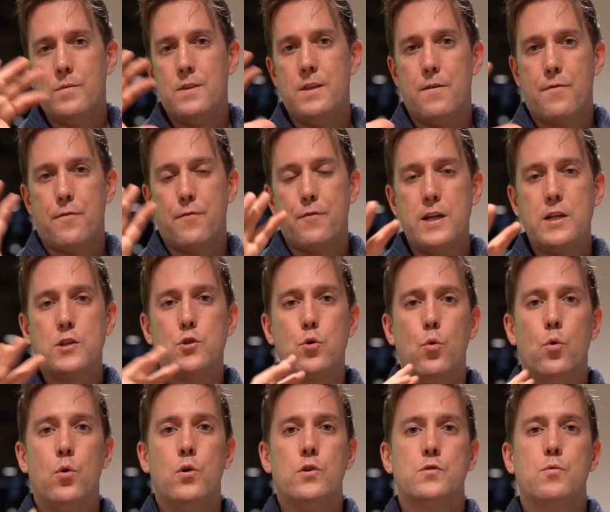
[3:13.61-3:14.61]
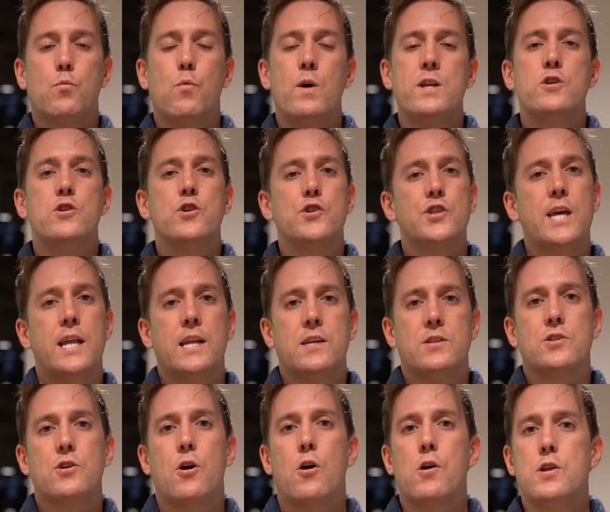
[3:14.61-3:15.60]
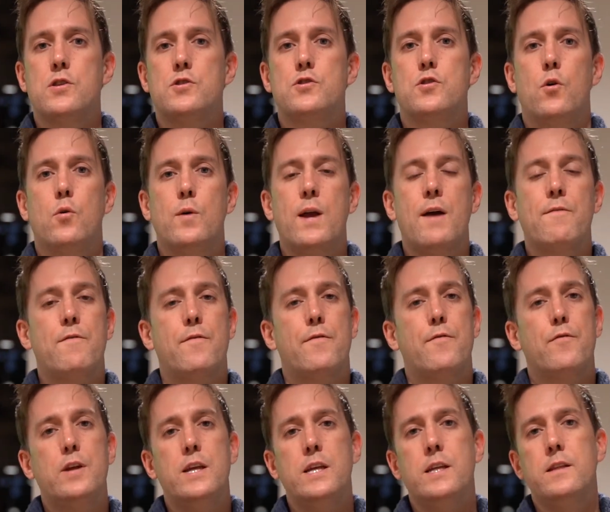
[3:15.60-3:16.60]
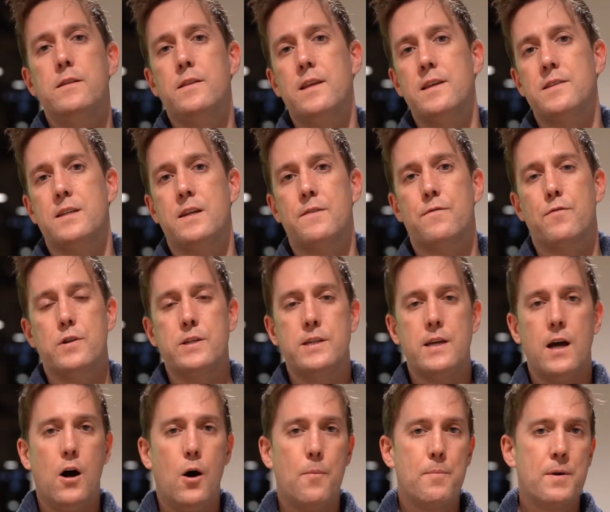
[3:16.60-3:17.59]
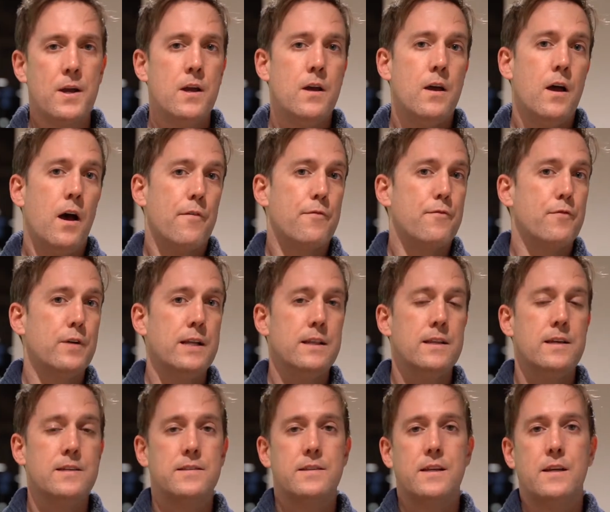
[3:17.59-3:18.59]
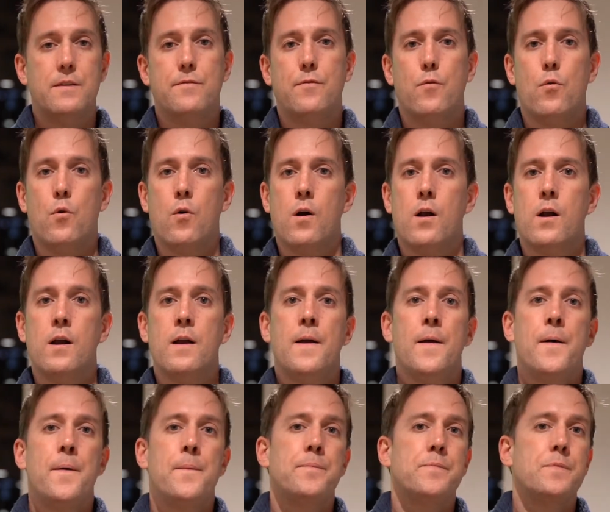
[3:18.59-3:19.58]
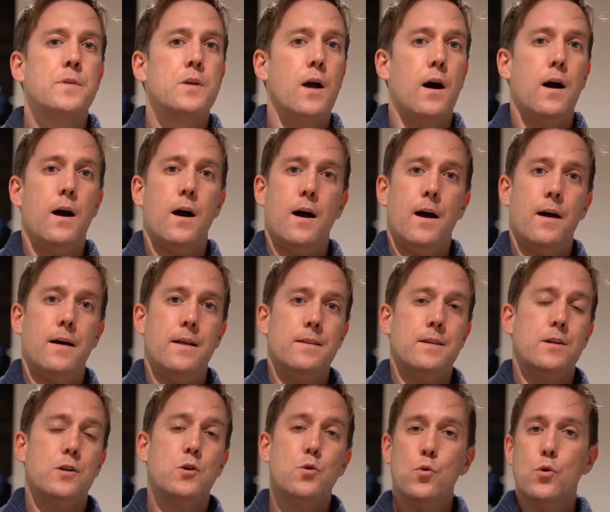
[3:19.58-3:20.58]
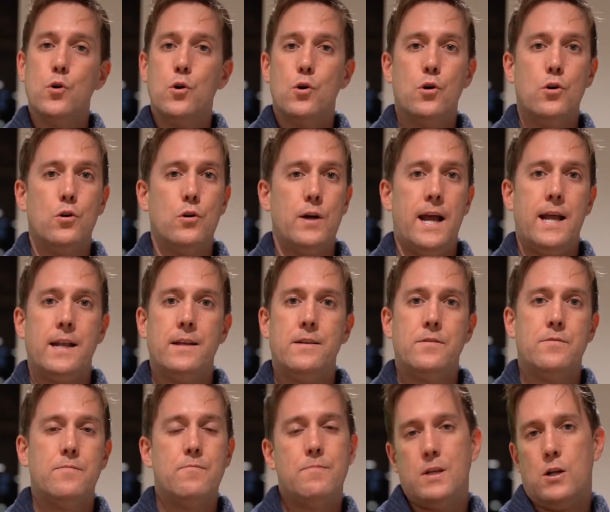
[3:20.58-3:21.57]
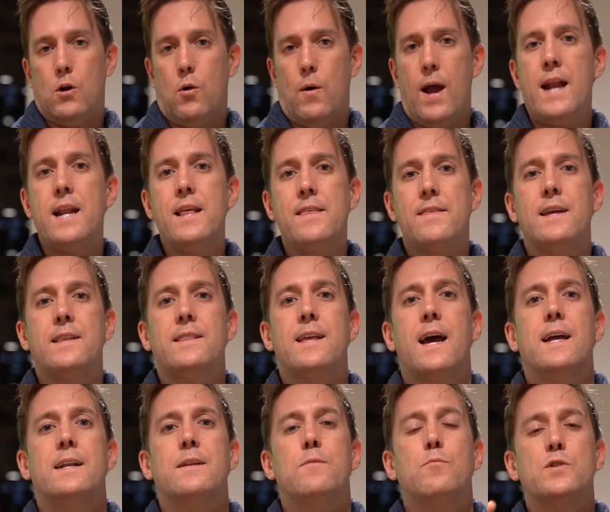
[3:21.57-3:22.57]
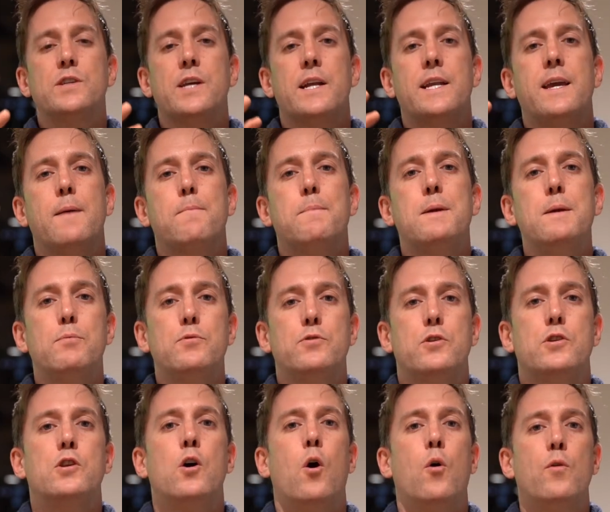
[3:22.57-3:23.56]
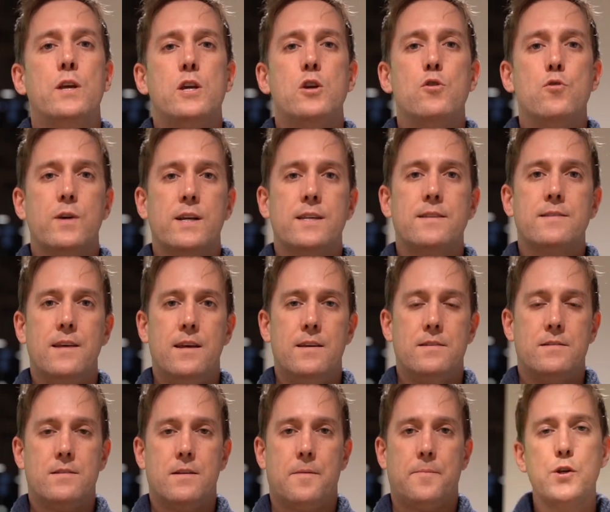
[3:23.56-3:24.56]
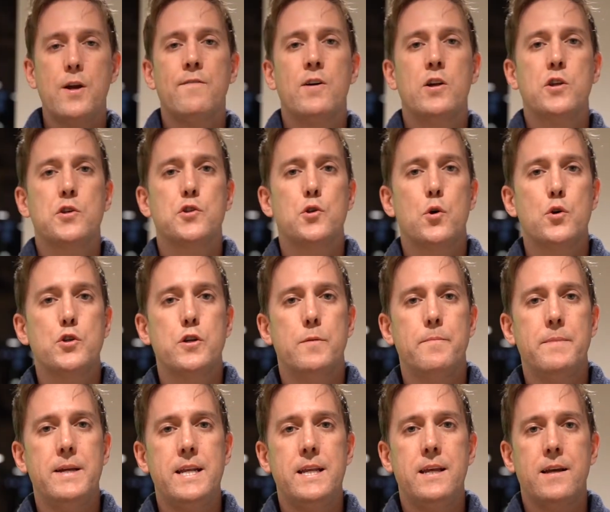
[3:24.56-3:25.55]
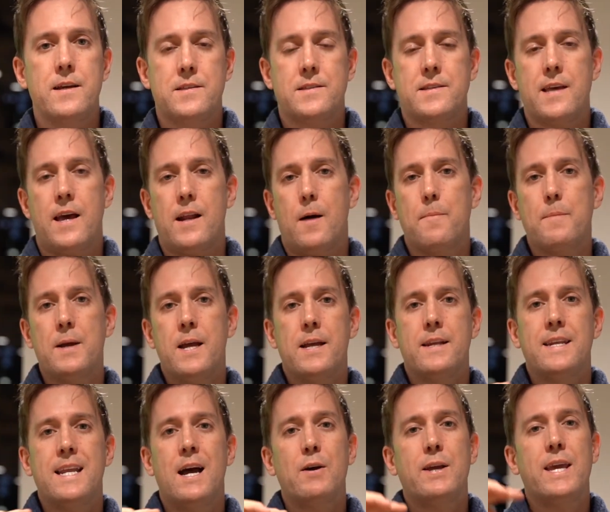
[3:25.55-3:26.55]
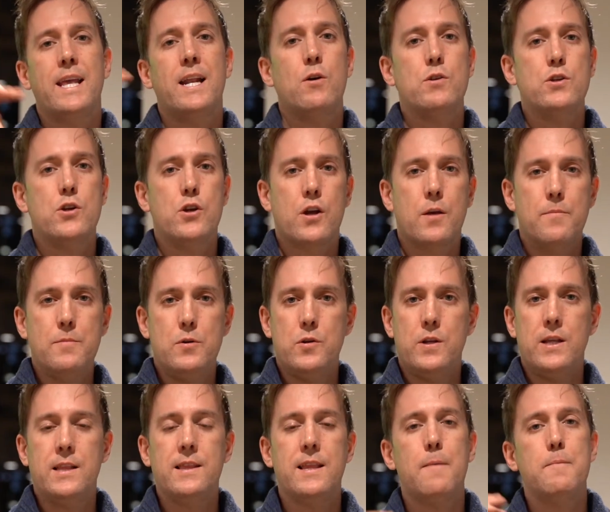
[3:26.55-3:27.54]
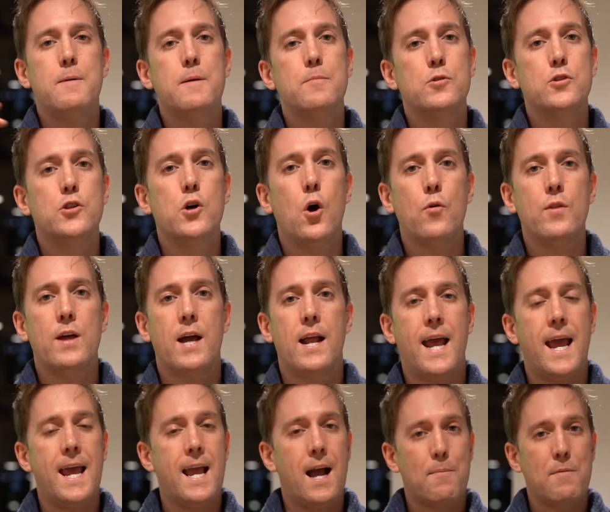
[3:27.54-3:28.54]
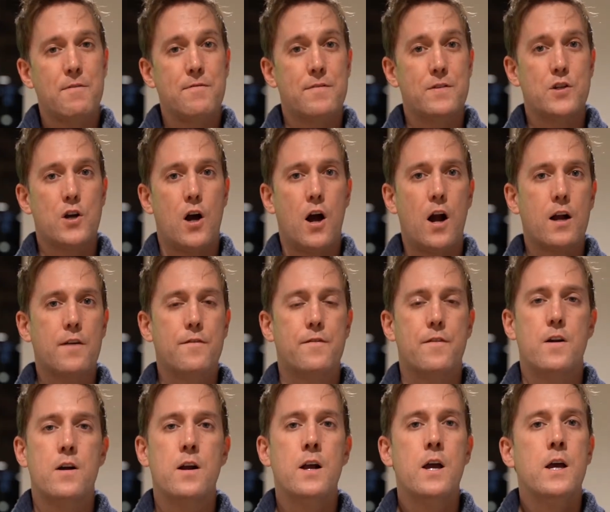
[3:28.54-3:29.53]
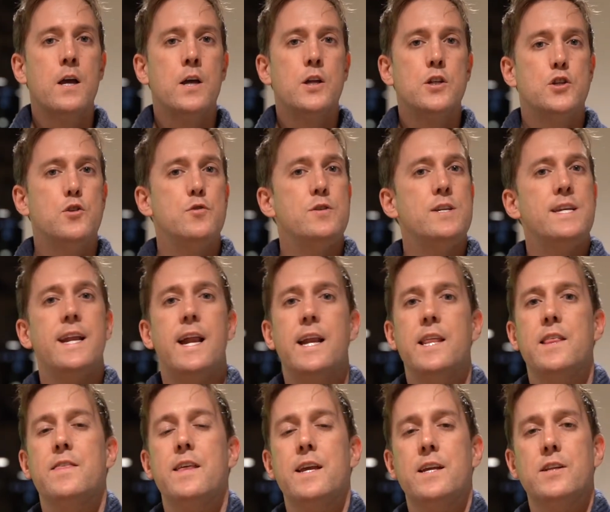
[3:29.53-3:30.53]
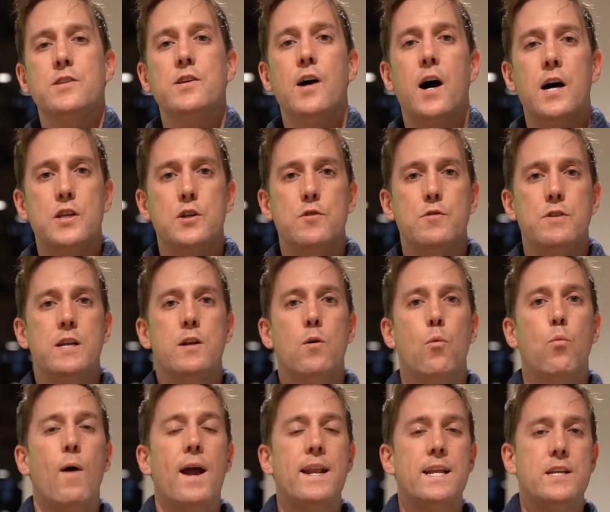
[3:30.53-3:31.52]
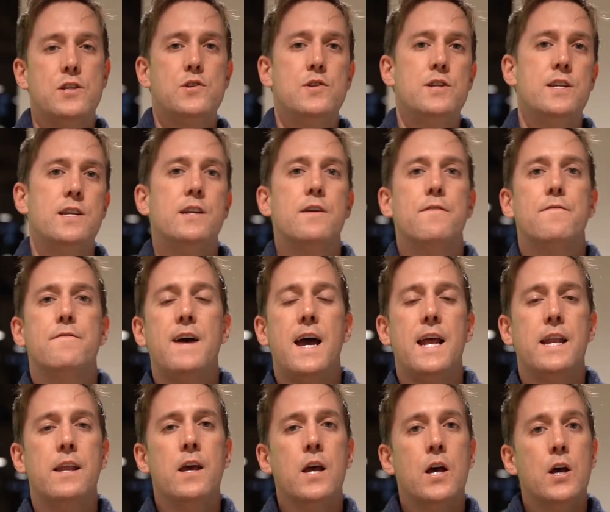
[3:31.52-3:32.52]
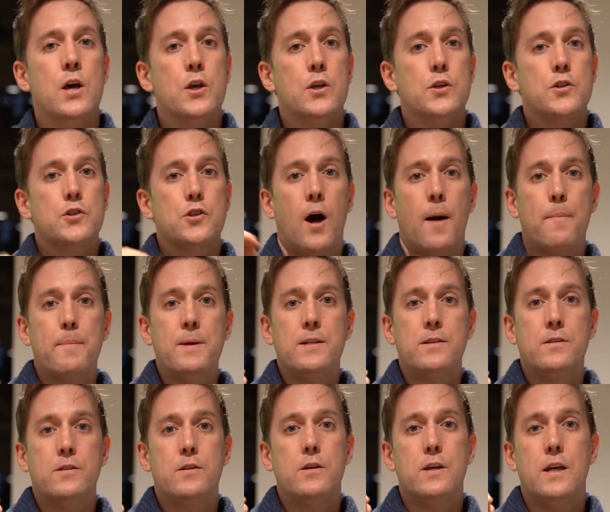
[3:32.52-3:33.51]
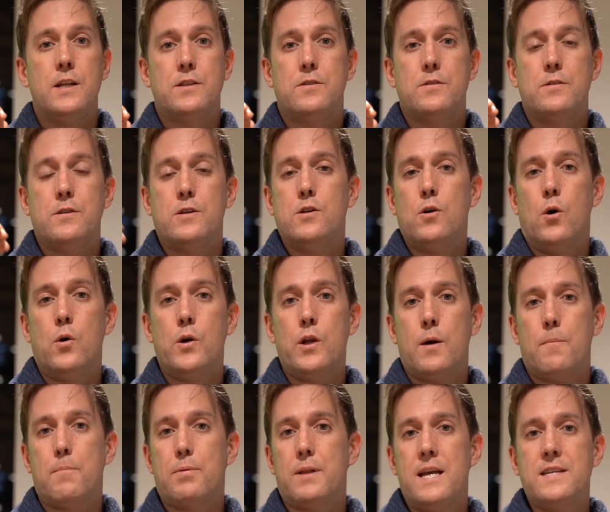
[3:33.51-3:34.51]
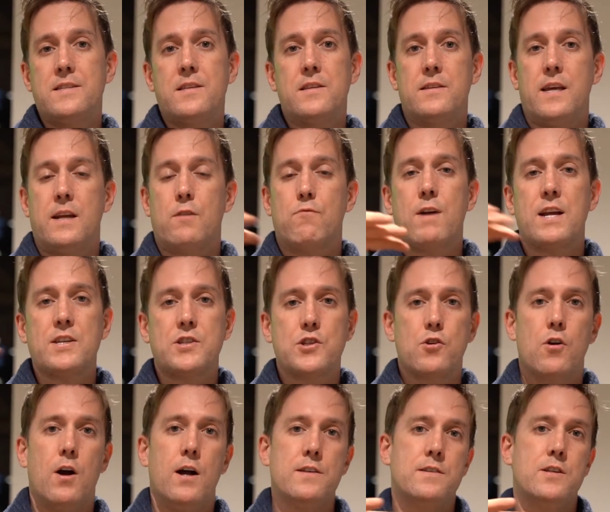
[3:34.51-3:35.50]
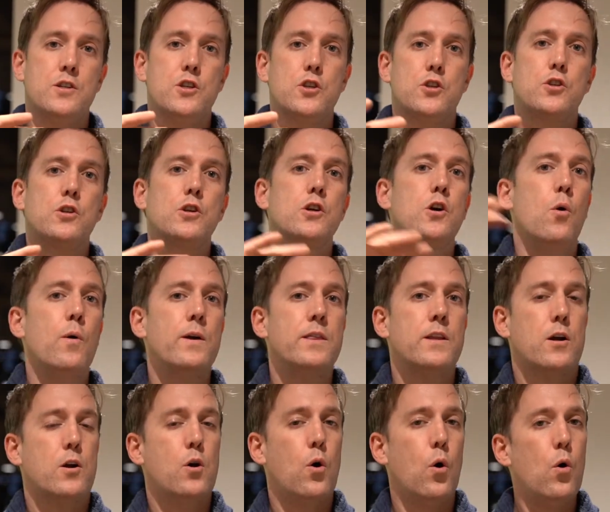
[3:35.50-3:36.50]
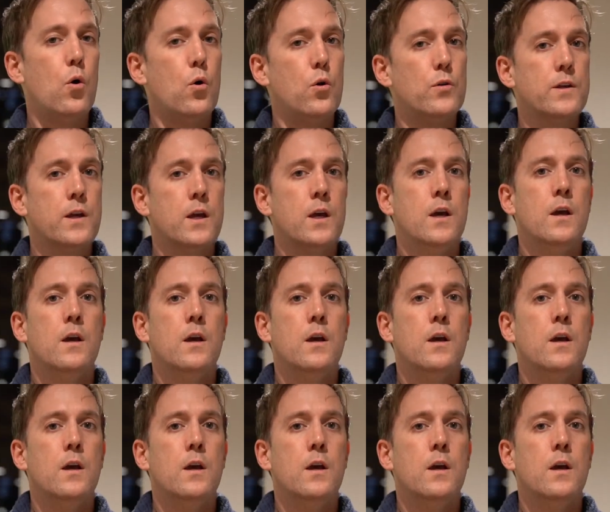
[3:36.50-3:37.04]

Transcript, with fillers: the free tools when you're just getting started. So we have a free listing for Yelp, a free listing for uh, Google and you know anything that was gonna get people to know that you exist. You have all the social media set up, now get out in your community, let people know that, hey, I'm a photographer, do you need anything done? Do you need a wedding? Do you need an event? Stop in, it, go to places like restaurants and just go in there cold